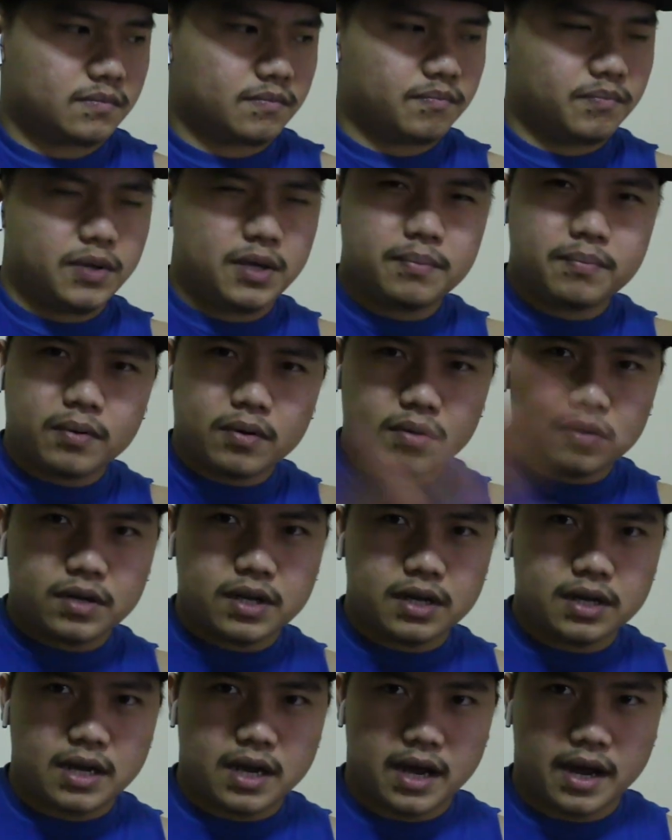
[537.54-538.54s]
people
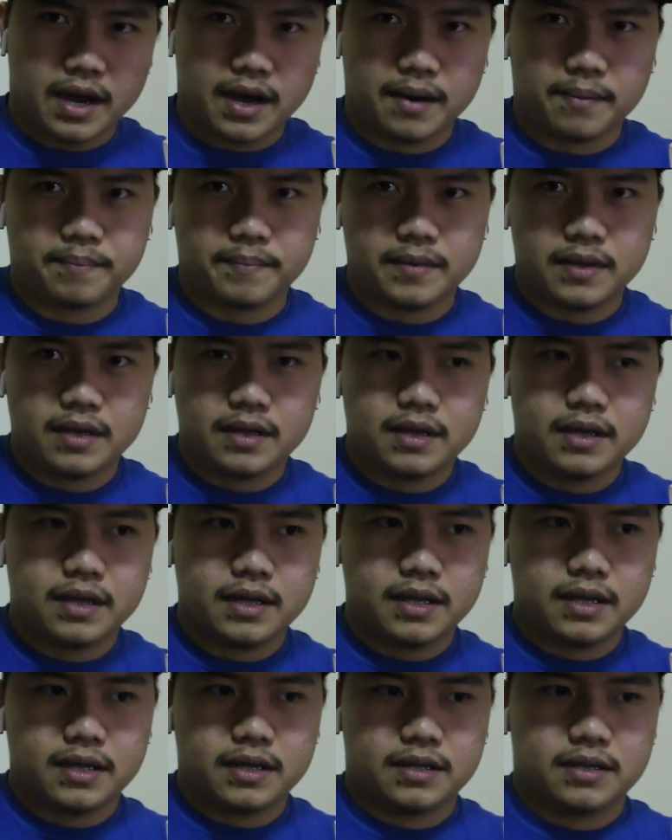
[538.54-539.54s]
that have
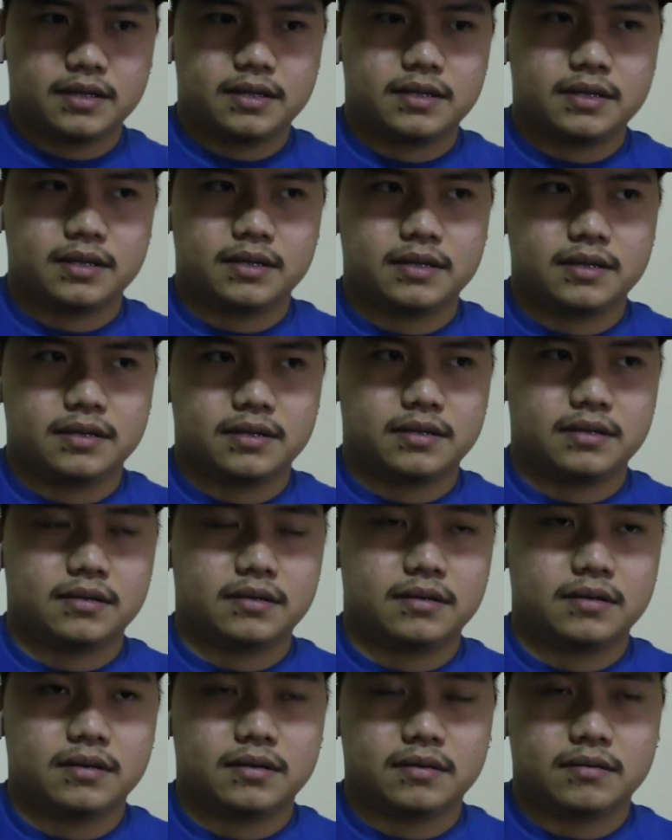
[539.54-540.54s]
the
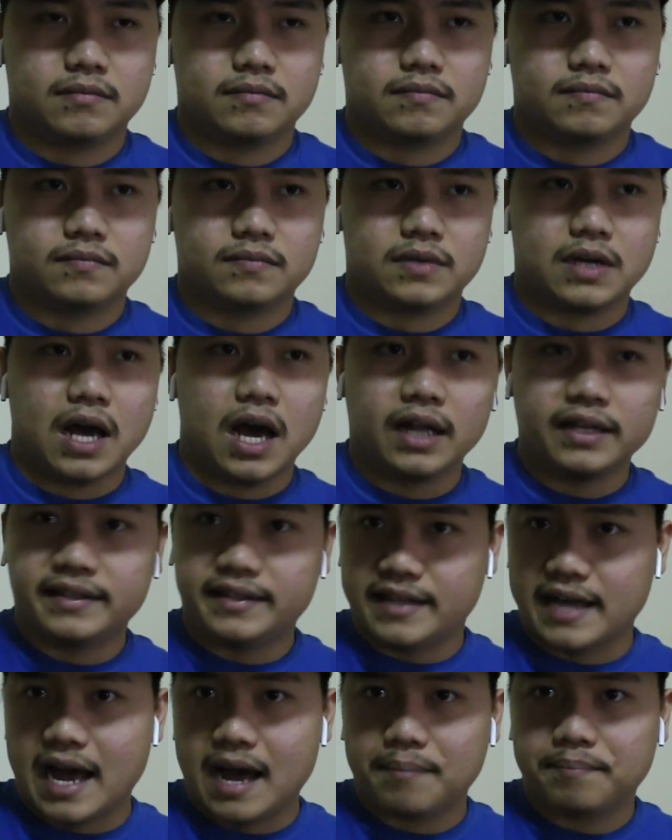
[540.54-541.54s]

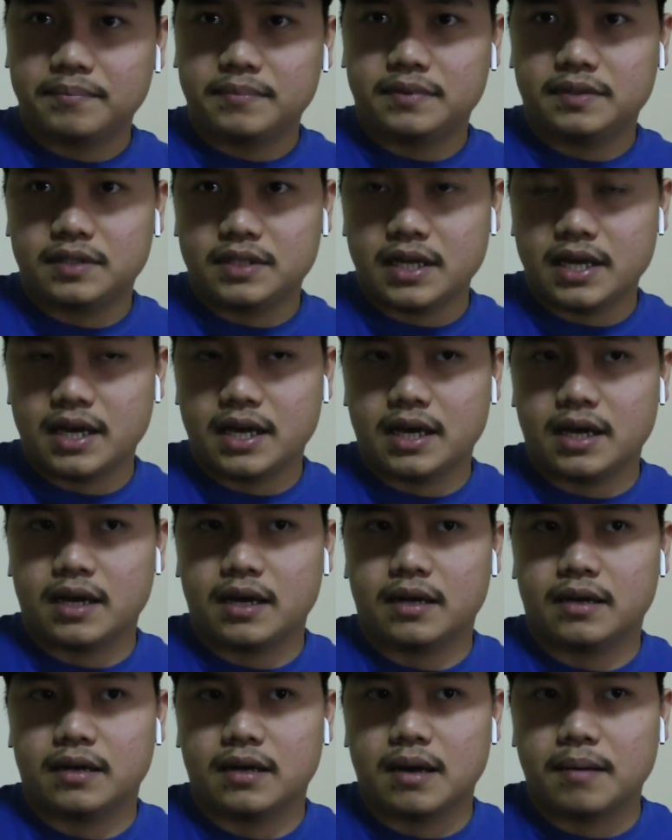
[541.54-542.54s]
adapt their
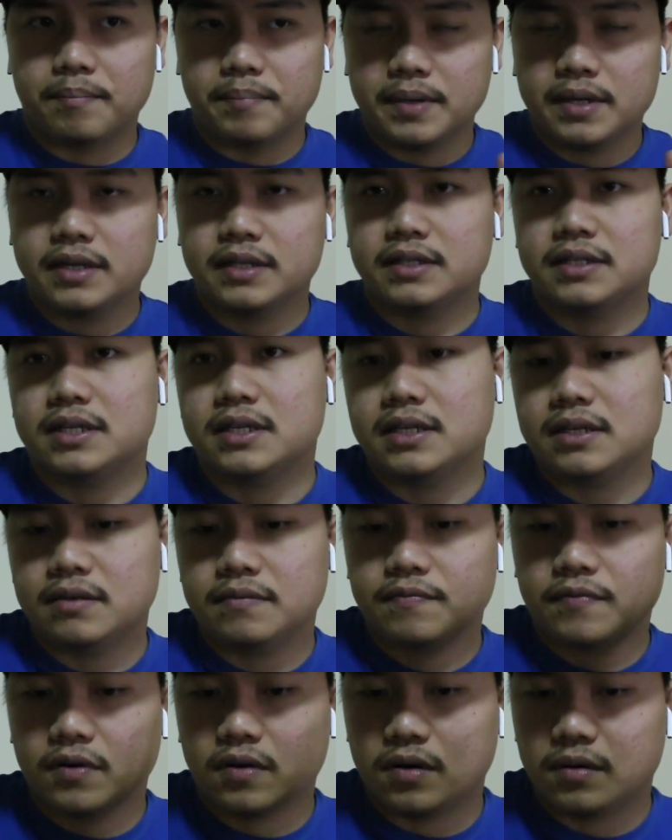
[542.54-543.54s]
ability
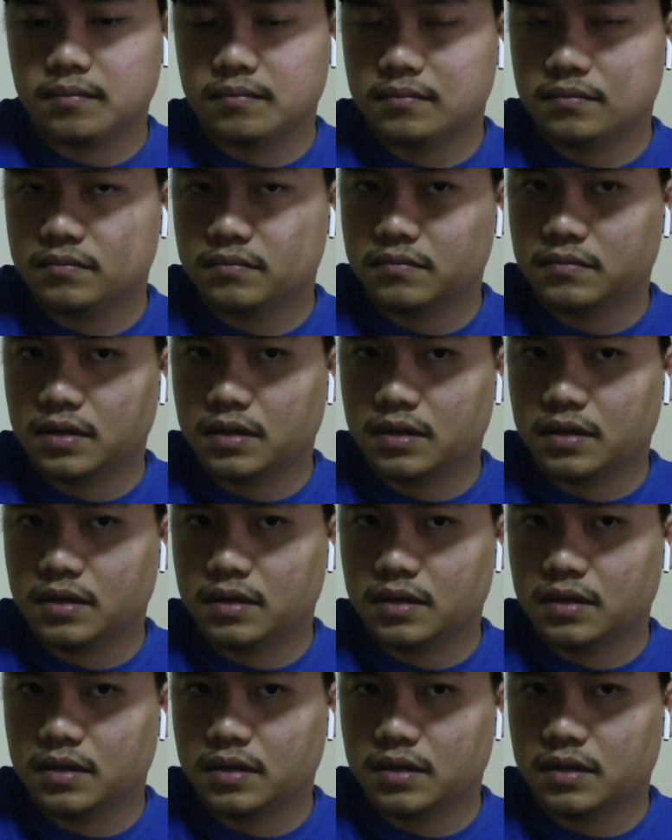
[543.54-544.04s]
from